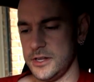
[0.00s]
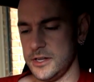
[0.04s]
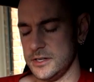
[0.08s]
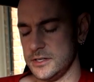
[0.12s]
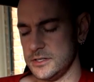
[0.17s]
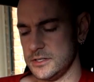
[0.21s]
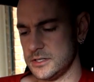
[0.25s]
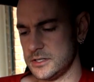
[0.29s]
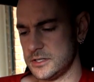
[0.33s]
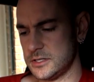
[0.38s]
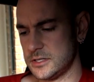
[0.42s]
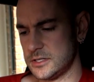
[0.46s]

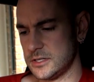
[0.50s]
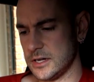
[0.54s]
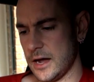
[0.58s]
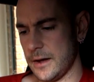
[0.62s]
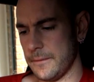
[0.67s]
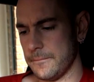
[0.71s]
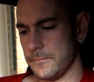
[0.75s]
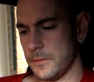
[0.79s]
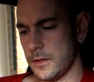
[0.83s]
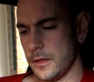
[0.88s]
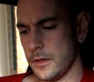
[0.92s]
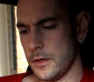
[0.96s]
is
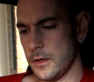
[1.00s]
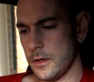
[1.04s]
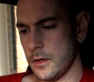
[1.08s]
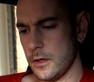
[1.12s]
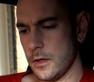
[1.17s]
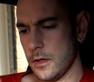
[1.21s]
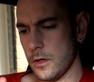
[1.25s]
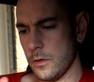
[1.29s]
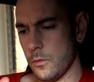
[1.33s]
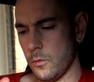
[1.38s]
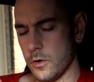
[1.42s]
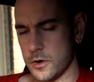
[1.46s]

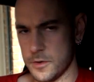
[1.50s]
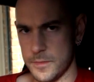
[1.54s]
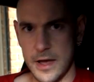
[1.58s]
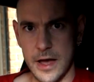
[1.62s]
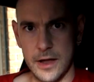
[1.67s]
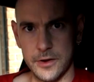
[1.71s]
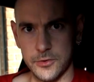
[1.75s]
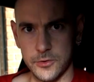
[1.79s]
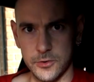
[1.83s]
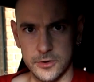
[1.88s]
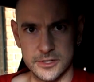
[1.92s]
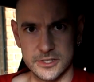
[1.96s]
what
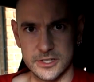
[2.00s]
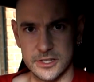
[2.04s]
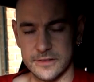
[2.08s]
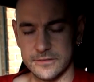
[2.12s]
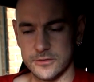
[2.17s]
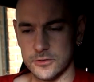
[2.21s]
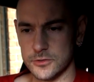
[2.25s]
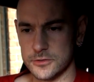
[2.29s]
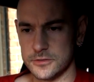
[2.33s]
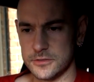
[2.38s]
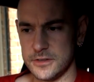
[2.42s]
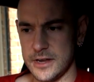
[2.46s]
about noise
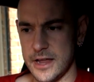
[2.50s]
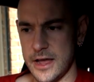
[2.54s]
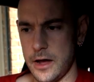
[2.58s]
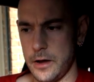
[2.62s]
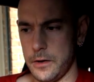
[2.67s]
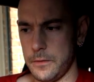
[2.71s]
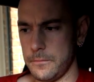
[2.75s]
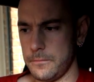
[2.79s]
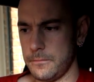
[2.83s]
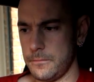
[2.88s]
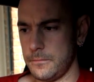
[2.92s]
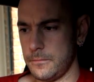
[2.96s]
levels?
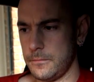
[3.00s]
Now,